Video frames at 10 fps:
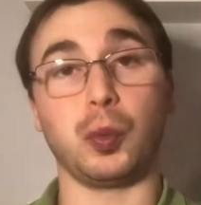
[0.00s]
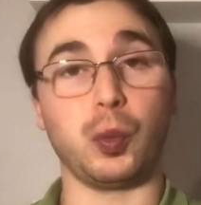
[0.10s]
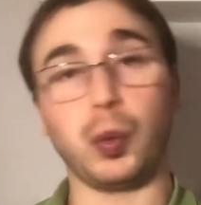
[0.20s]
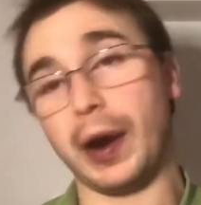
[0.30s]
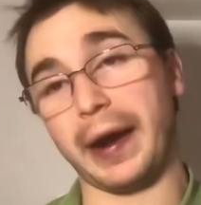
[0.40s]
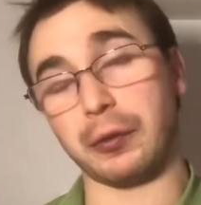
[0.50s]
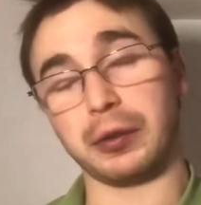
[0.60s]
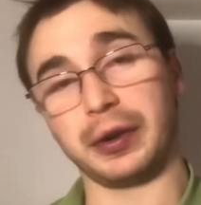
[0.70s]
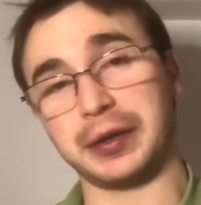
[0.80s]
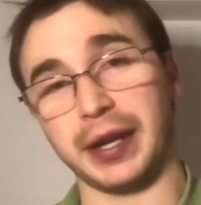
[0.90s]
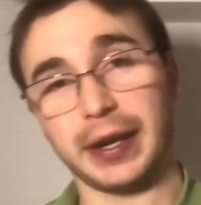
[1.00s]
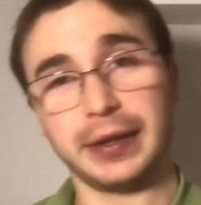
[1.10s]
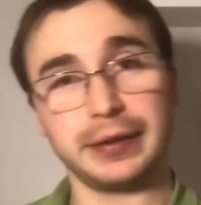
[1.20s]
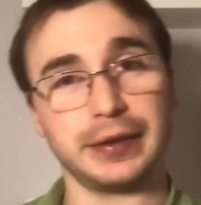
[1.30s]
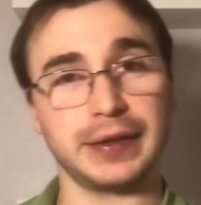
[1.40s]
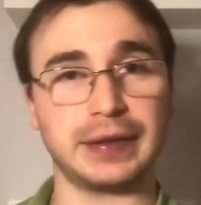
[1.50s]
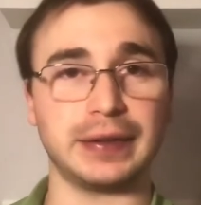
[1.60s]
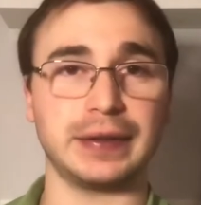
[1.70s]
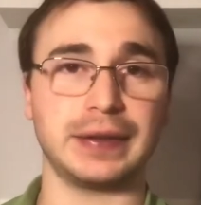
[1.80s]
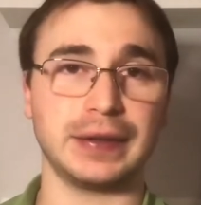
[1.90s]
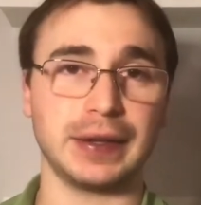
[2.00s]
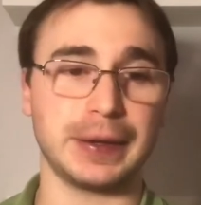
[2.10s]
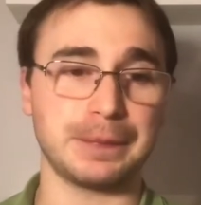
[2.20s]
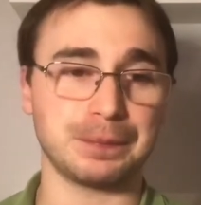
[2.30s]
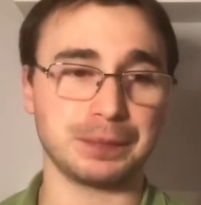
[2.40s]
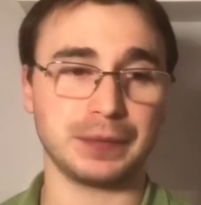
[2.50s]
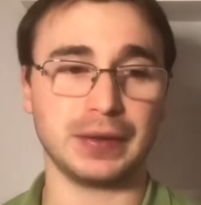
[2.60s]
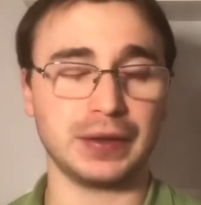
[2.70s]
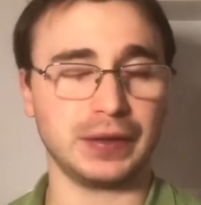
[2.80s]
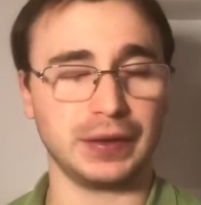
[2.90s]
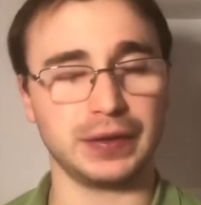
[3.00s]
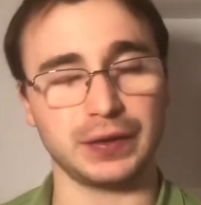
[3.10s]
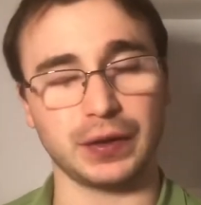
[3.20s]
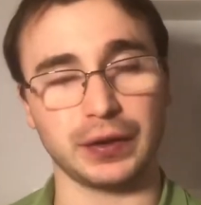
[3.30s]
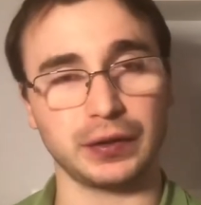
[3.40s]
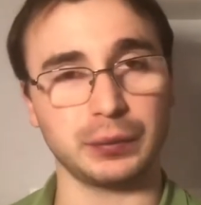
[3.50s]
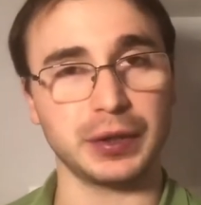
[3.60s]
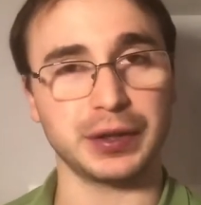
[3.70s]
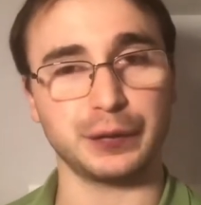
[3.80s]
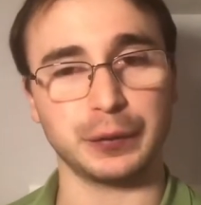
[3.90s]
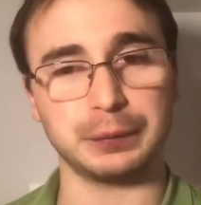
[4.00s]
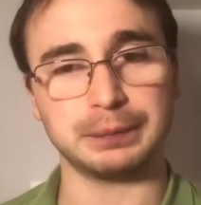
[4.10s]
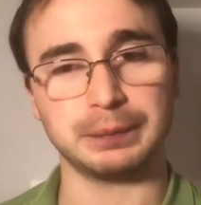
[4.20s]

wow, okay, this is... This is going somewhere different.